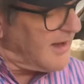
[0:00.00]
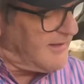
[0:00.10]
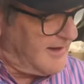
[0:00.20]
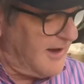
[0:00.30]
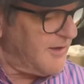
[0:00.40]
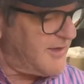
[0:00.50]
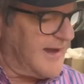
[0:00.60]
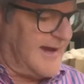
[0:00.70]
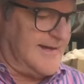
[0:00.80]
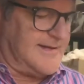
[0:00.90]
The other
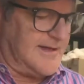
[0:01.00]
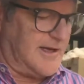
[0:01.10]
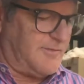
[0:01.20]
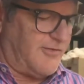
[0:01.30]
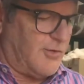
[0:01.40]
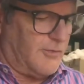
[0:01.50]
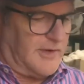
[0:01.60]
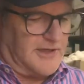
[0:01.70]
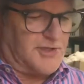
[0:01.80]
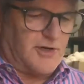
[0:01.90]
thing I did before
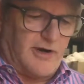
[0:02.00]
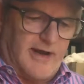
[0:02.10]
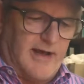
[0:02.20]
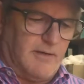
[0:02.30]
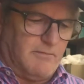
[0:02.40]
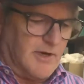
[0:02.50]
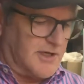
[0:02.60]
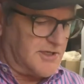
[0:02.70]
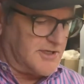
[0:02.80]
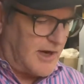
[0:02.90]
really starting out
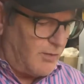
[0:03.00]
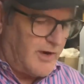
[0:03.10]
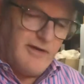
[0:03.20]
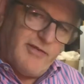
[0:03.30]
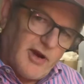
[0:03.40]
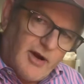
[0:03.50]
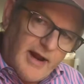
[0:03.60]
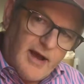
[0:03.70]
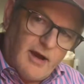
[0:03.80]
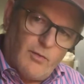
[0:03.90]
much is I wanted to figure out
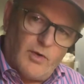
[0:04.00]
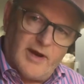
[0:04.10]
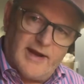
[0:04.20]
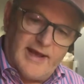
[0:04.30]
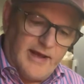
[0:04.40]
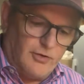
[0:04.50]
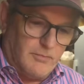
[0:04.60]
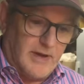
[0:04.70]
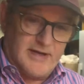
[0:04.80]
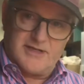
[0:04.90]
how I wanted to handle
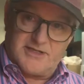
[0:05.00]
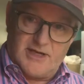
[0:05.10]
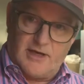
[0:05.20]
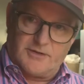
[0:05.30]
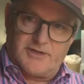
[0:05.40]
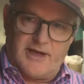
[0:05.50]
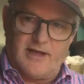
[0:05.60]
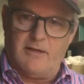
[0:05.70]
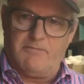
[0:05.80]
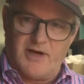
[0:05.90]
my nacelles
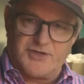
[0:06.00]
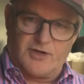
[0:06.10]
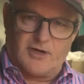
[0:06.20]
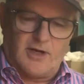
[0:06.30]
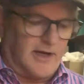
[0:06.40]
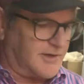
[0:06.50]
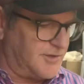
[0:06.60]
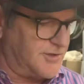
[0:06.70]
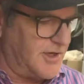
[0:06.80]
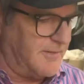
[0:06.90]
and the bussard
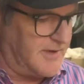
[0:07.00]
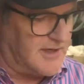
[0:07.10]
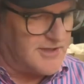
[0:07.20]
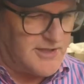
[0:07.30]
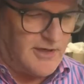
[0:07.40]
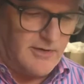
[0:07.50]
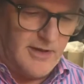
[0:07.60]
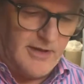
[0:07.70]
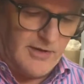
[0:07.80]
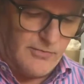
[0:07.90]
collectors, because
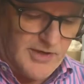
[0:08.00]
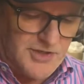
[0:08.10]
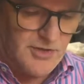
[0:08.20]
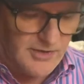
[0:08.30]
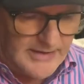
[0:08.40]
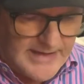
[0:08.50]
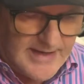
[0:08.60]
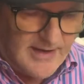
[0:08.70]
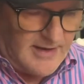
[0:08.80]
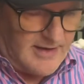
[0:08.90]
in the original
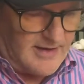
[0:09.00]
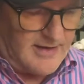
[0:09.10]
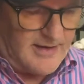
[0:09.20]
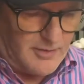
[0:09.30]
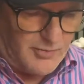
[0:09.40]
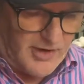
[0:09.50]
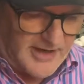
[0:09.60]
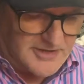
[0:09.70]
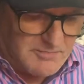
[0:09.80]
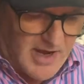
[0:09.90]

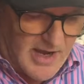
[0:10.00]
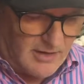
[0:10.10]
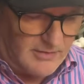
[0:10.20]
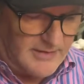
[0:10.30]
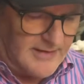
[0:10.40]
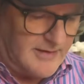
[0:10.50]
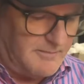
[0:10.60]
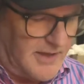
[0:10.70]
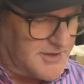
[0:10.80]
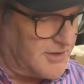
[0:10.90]
Enterprise model, the
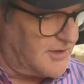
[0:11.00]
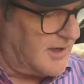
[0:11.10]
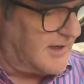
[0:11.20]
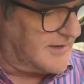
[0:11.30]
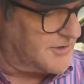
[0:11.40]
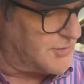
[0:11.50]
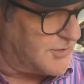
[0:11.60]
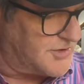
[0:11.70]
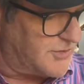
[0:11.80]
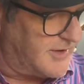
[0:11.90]
bussard collectors
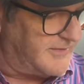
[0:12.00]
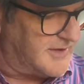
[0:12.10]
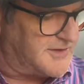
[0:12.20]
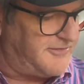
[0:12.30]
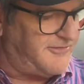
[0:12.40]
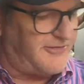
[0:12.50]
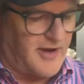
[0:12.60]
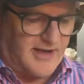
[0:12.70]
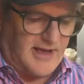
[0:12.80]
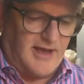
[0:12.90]
were sort of this
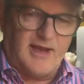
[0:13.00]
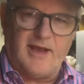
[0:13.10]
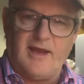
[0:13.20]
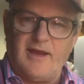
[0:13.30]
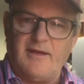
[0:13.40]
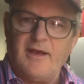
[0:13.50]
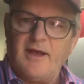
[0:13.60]
funky,